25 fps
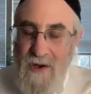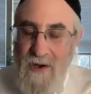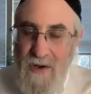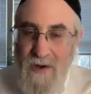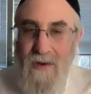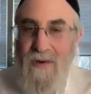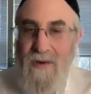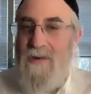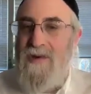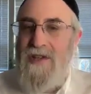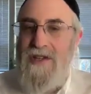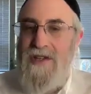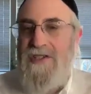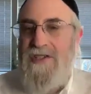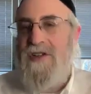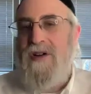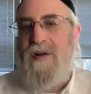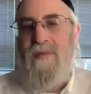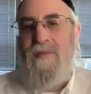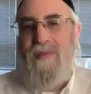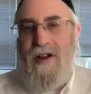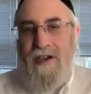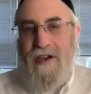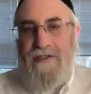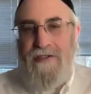who is
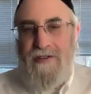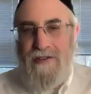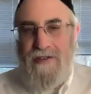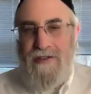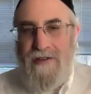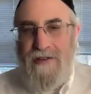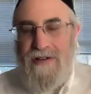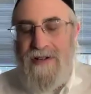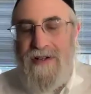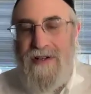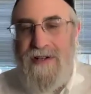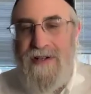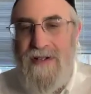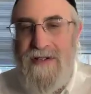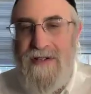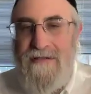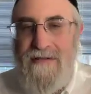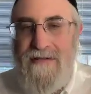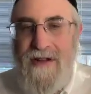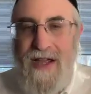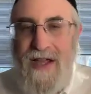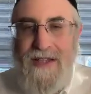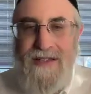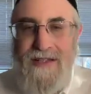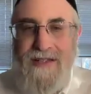your brother,
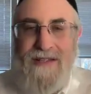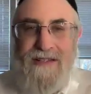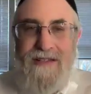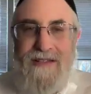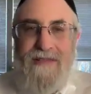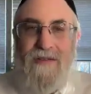right?